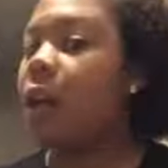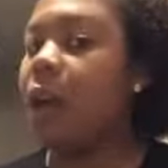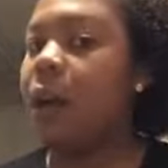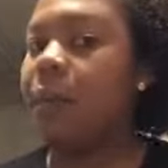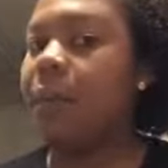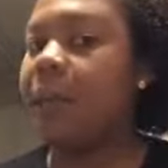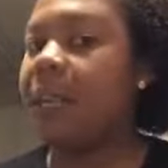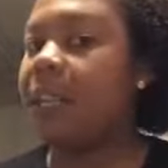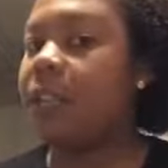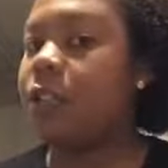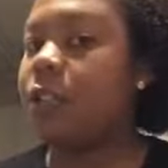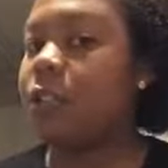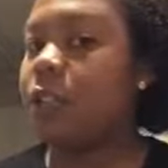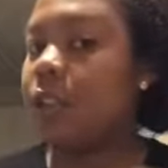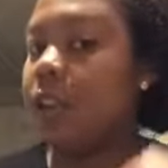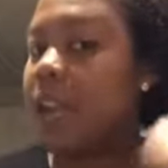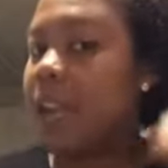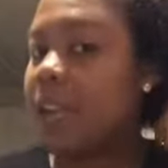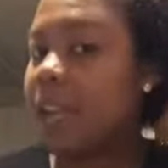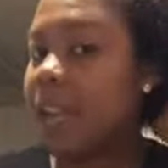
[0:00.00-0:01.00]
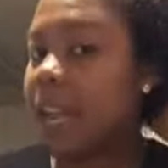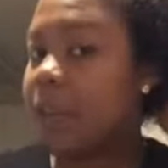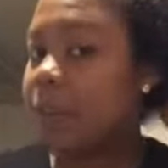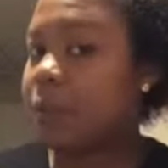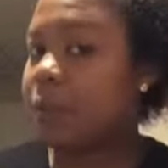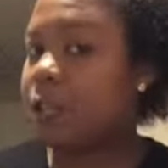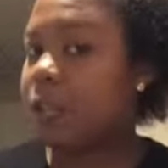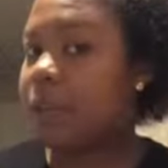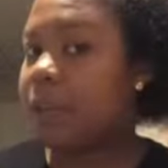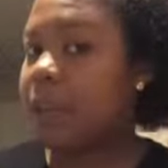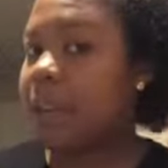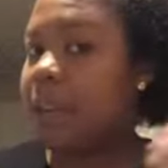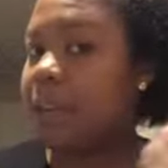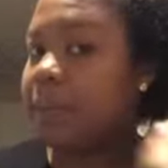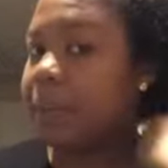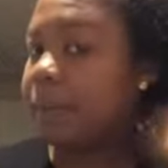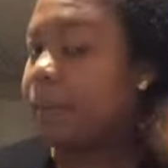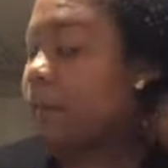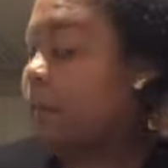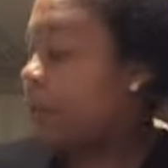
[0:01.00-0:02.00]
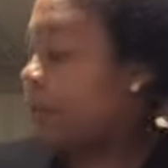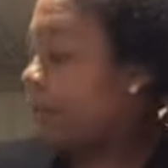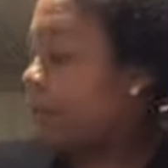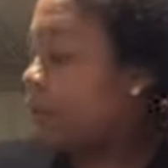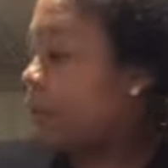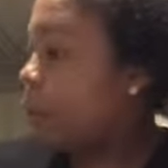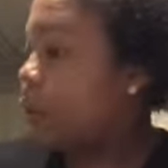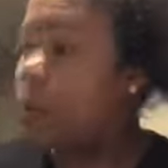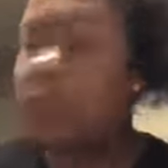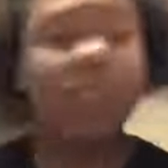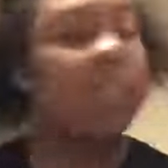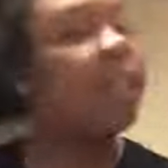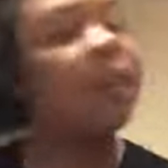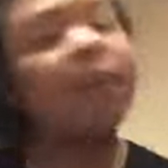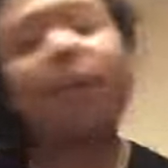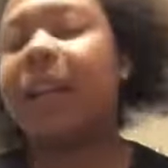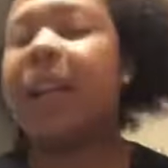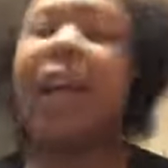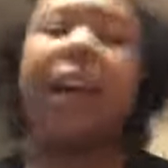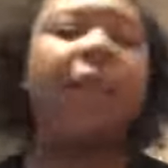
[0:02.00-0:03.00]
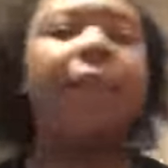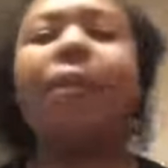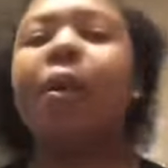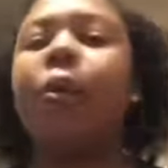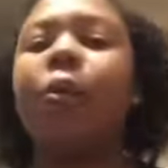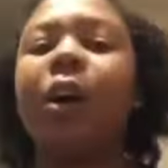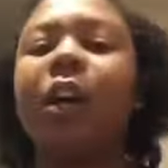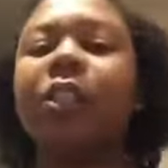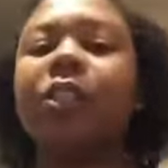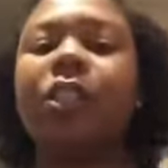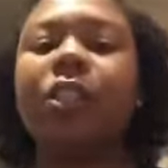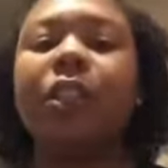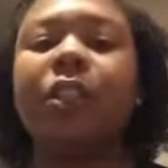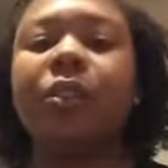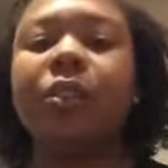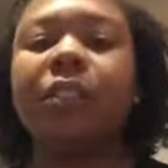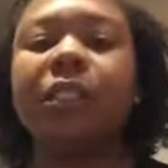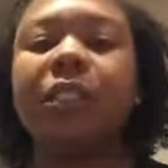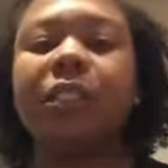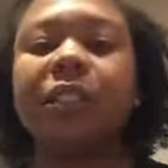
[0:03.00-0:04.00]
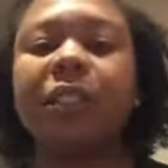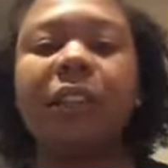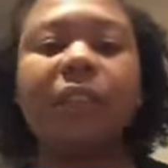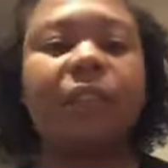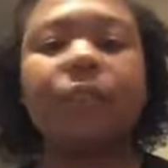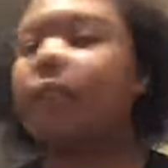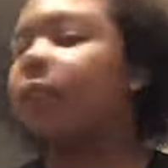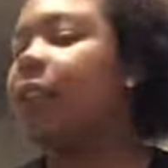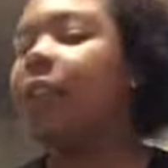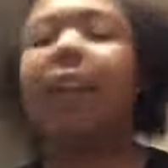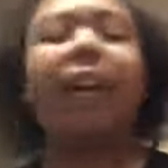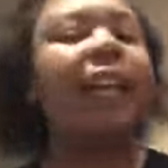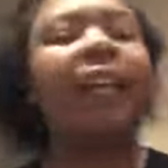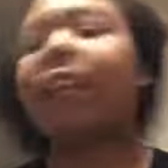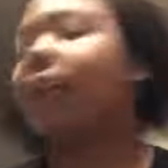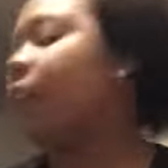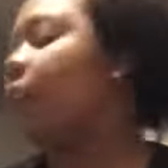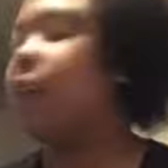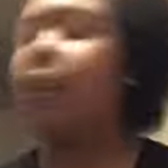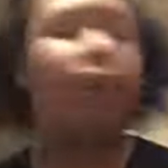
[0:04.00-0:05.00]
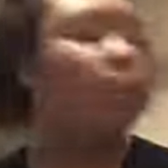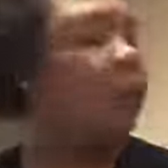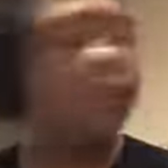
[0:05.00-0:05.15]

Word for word: I'm making sure I capture my in-between photos, like when I have my wash and goes and stuff, so that I can,